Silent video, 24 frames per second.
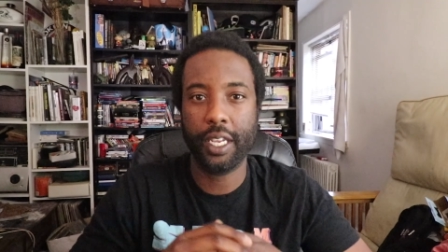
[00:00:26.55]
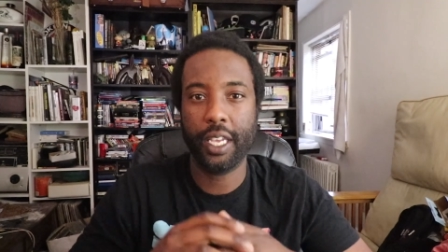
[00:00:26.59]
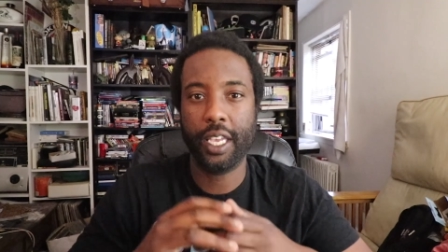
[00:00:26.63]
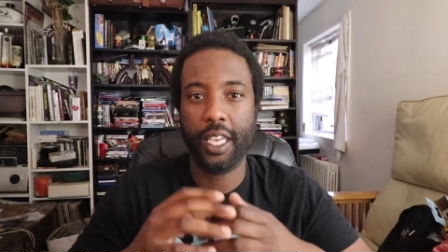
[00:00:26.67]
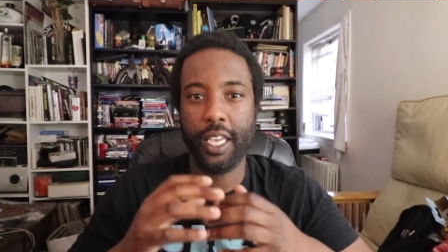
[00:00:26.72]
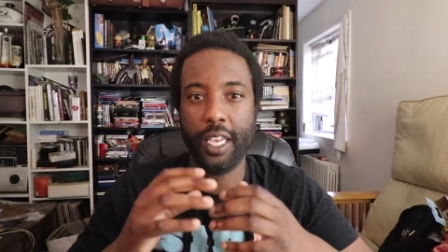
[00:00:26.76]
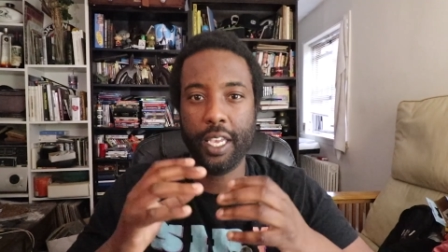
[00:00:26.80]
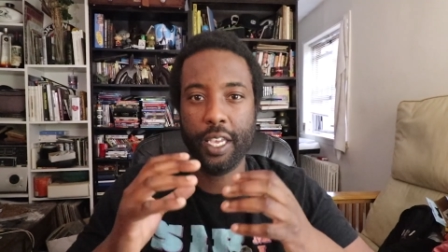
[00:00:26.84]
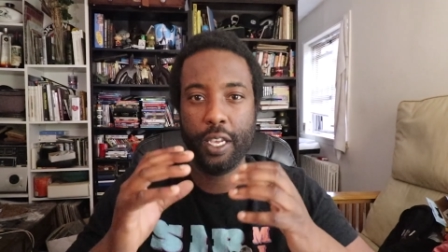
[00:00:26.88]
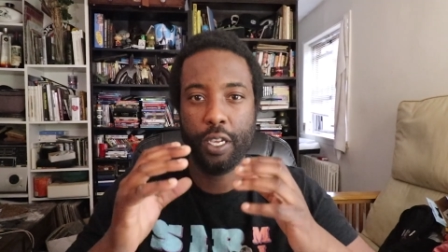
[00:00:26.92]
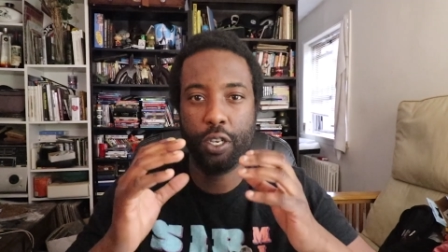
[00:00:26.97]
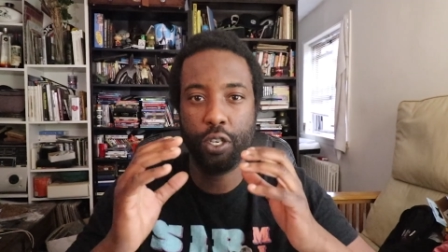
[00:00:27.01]

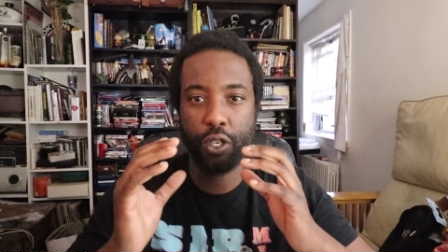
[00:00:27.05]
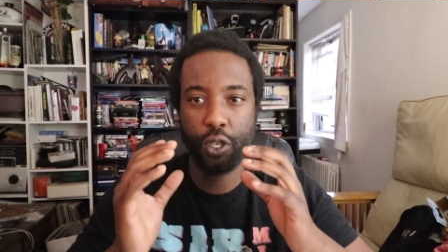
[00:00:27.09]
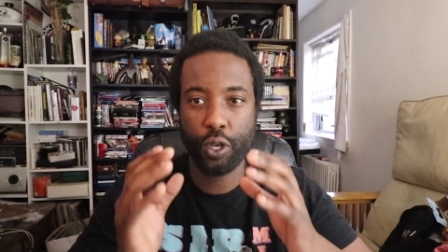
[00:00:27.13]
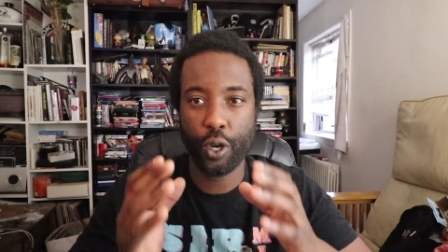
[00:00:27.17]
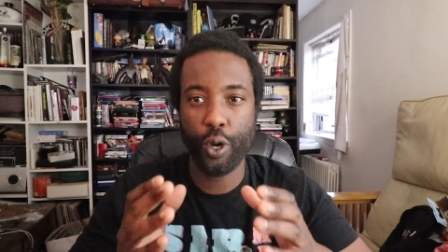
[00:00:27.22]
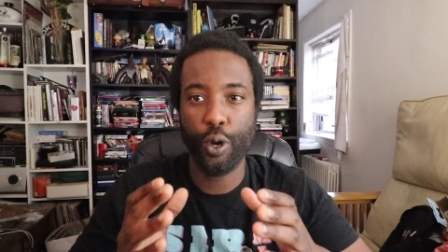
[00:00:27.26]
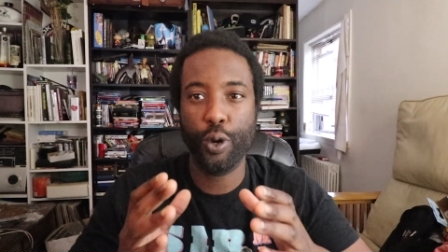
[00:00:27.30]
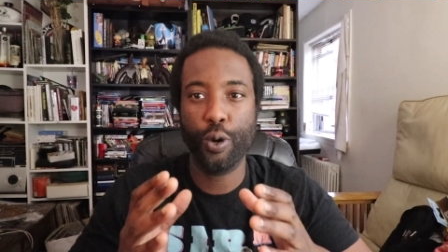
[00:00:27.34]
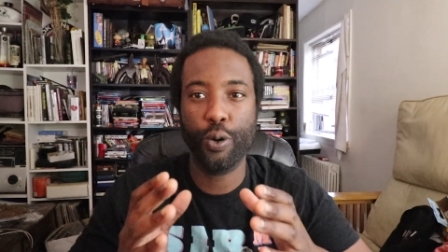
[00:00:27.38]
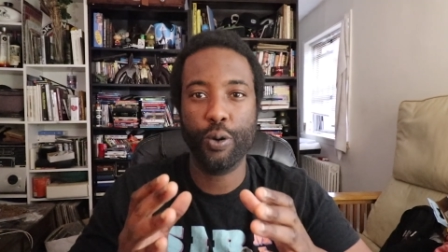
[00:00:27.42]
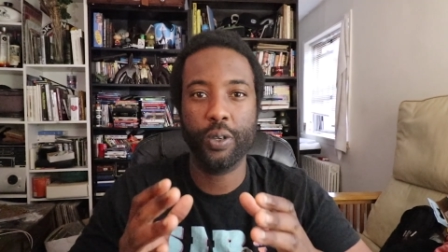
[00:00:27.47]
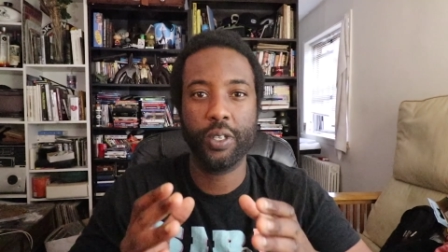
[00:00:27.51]
he
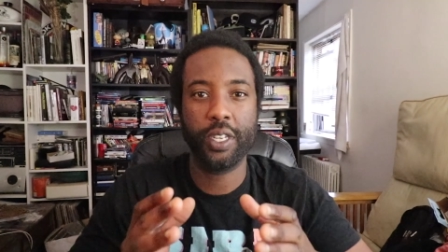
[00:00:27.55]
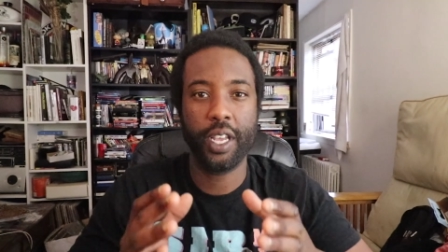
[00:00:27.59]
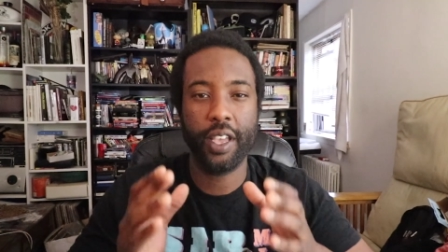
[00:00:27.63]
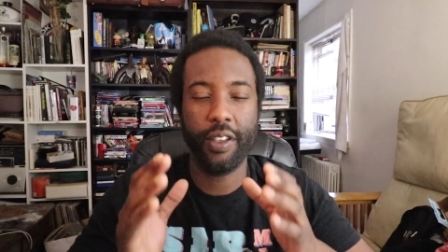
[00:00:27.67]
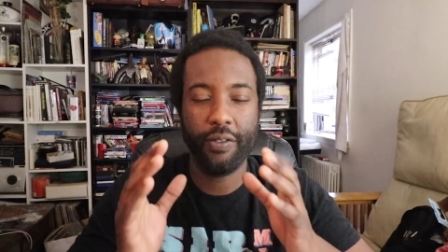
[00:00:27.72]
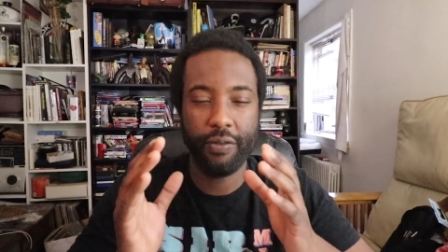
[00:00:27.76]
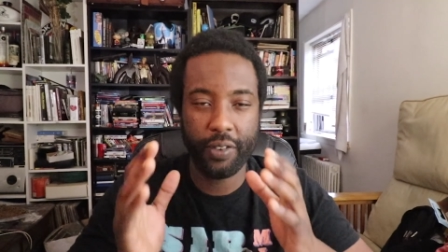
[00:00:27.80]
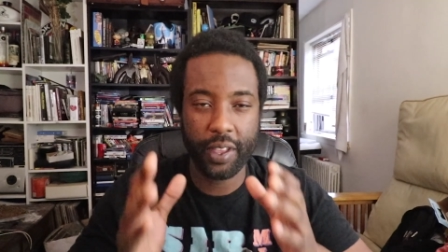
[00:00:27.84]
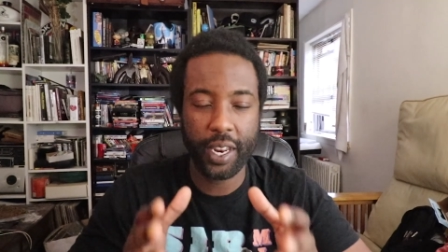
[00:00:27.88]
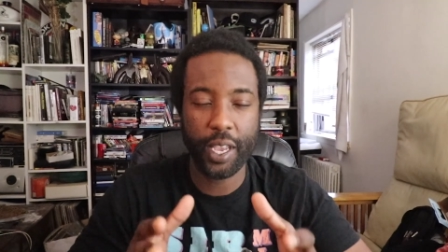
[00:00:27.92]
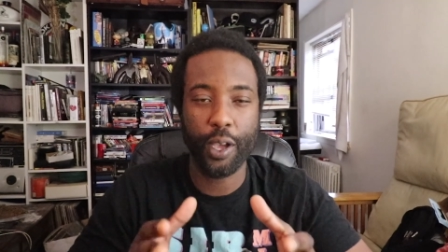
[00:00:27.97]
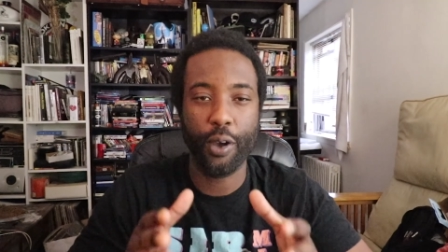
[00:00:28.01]
shows a
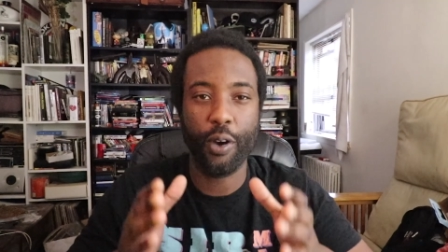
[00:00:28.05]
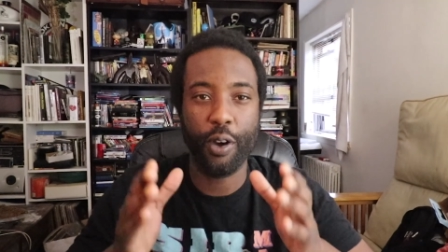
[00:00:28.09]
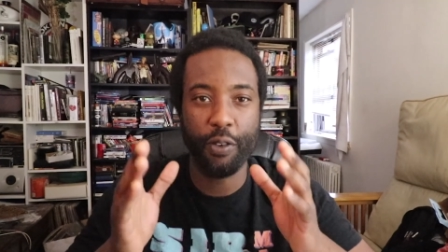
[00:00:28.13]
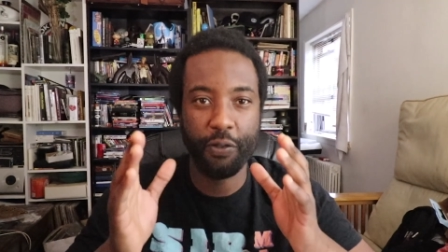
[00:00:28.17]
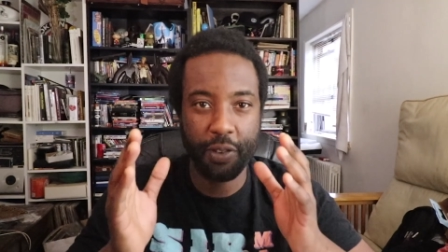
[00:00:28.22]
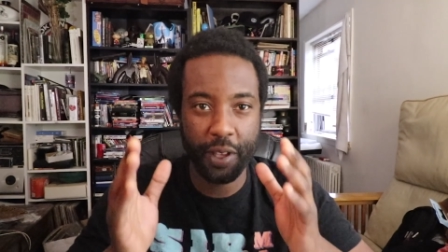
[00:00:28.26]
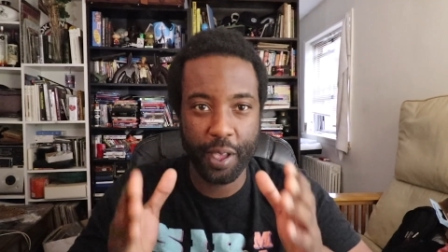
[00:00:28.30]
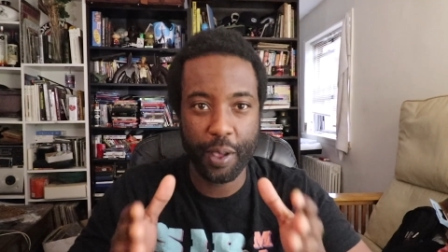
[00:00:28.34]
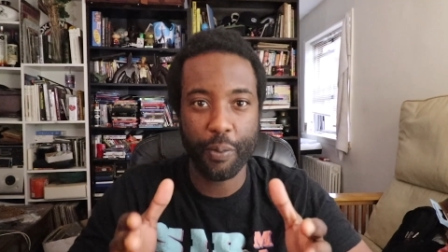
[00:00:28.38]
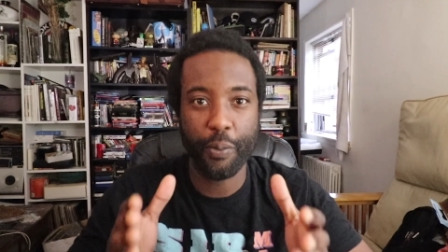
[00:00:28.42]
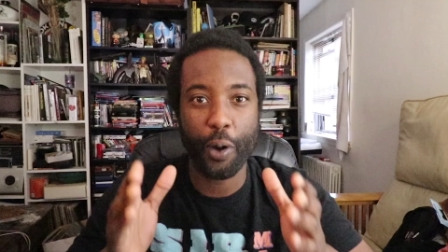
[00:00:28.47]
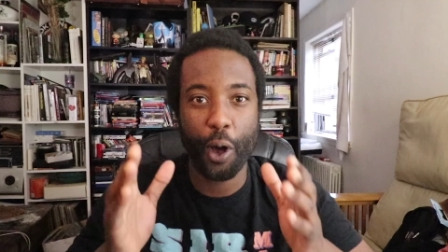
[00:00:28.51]
video
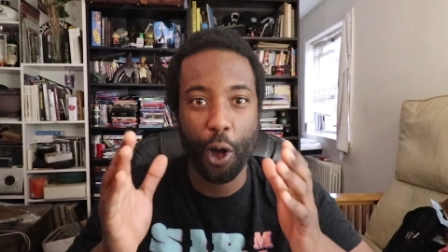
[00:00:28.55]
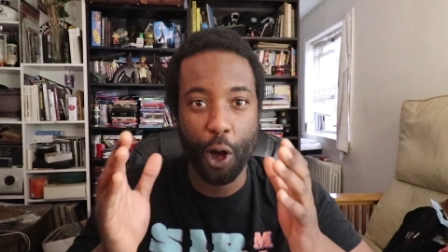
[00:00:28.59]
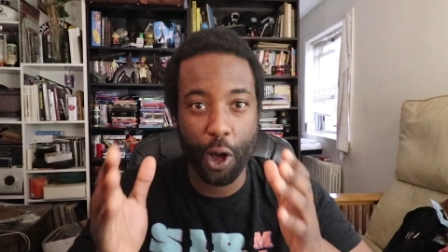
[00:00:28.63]
of him